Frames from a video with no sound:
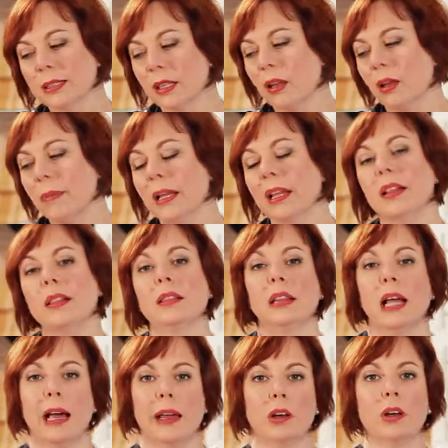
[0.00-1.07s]
a little bit
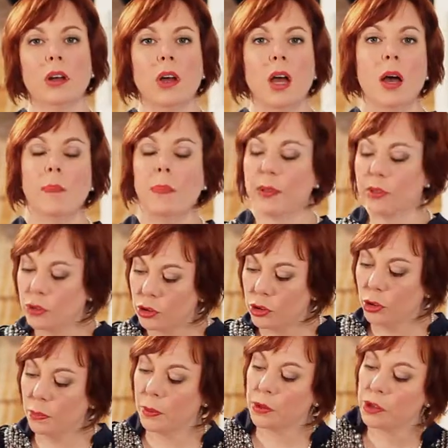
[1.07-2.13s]
lighter, but
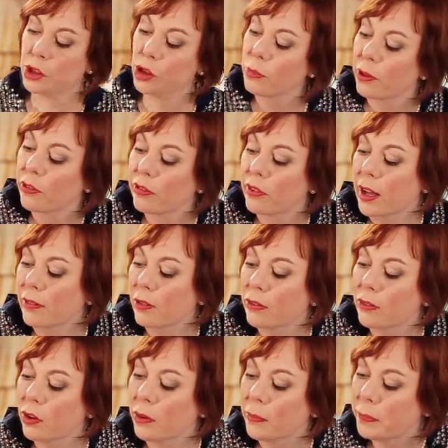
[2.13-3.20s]
super, super
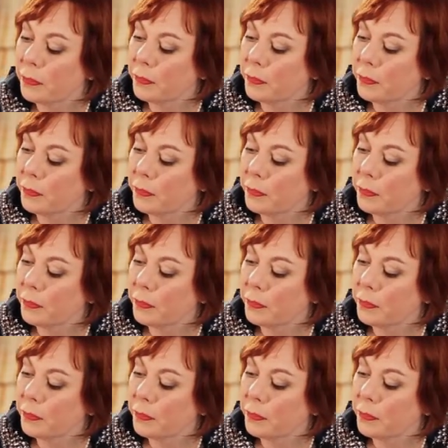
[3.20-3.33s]
flavorful.